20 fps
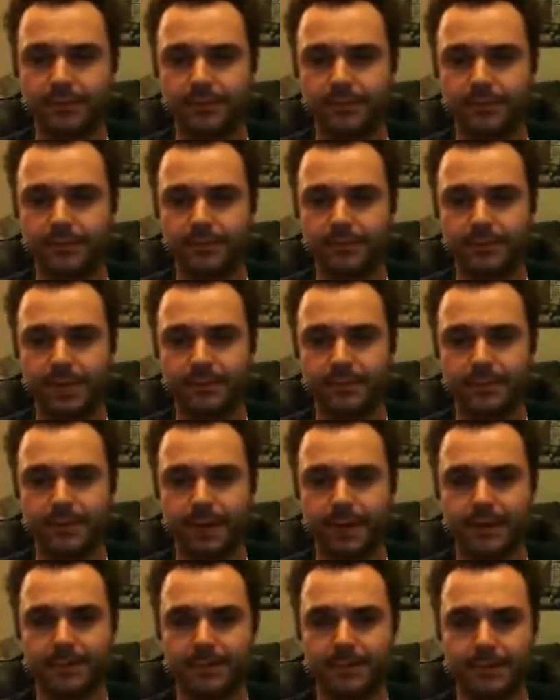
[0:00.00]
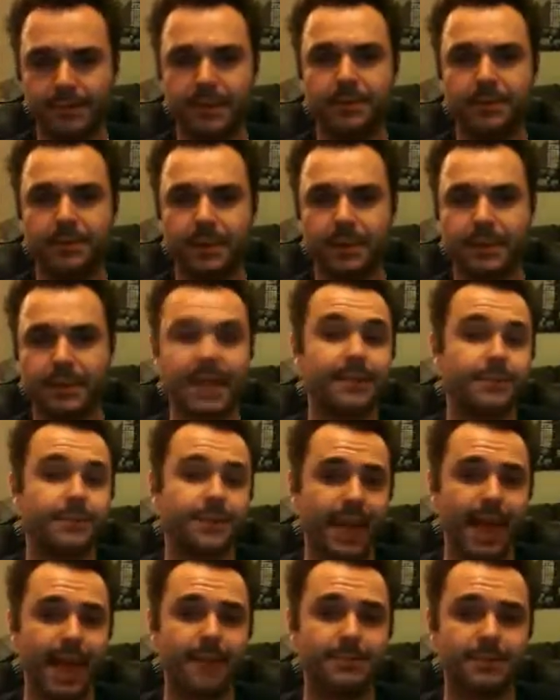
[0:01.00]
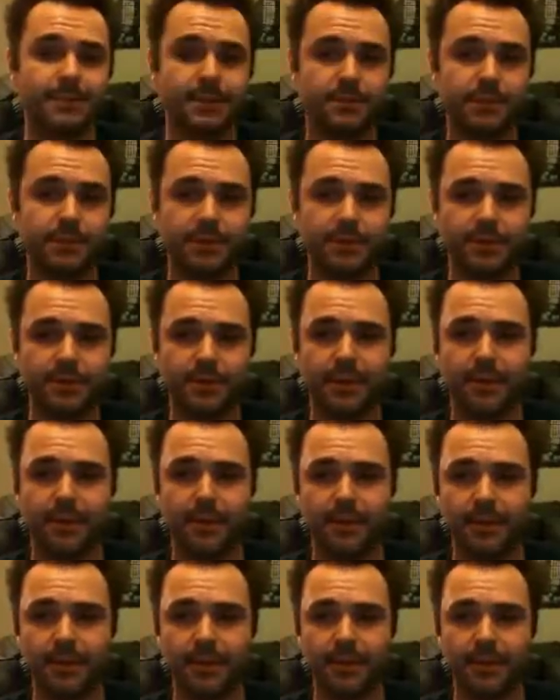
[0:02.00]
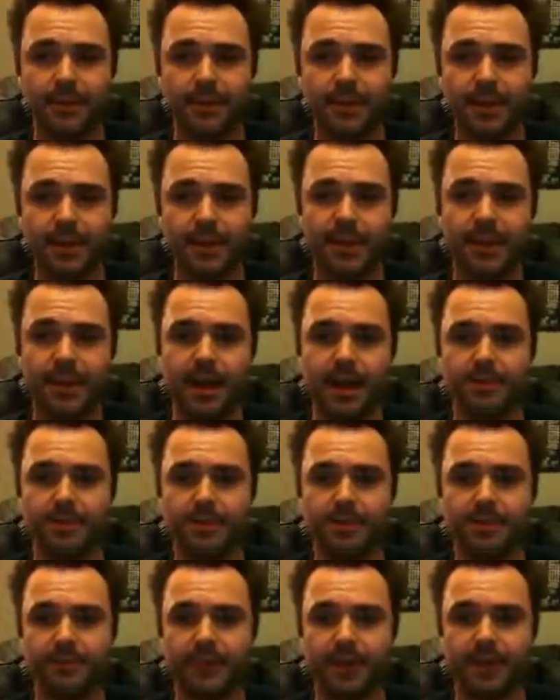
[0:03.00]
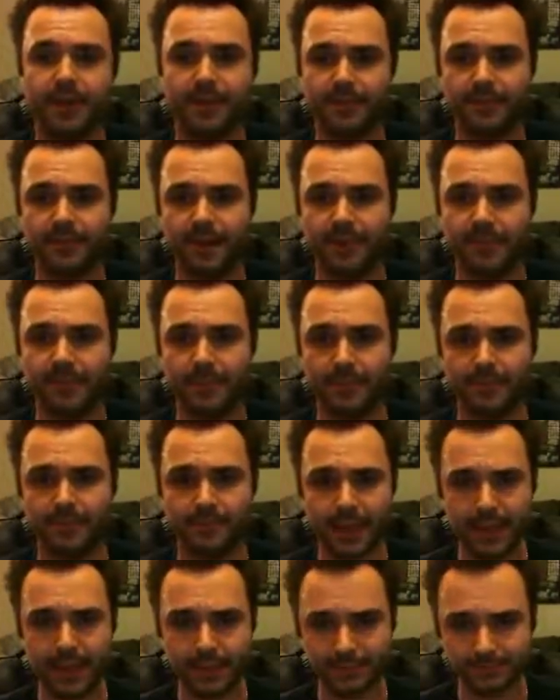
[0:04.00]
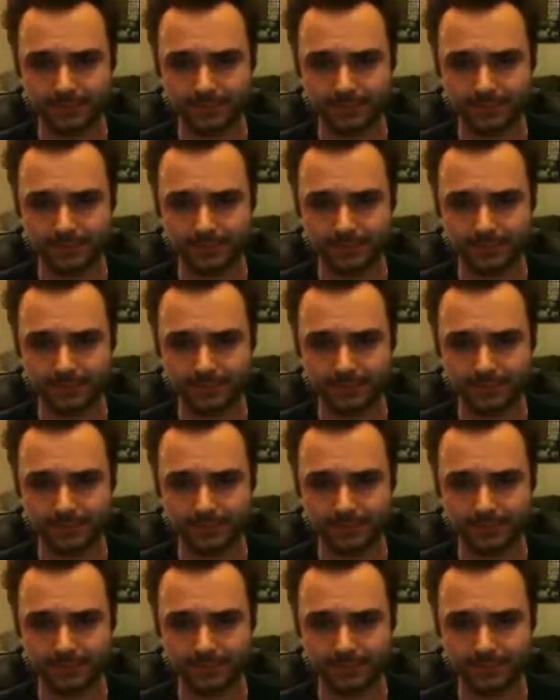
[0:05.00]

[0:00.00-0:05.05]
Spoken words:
captain with the 2-up, 3-up invuln and 5-up FMP.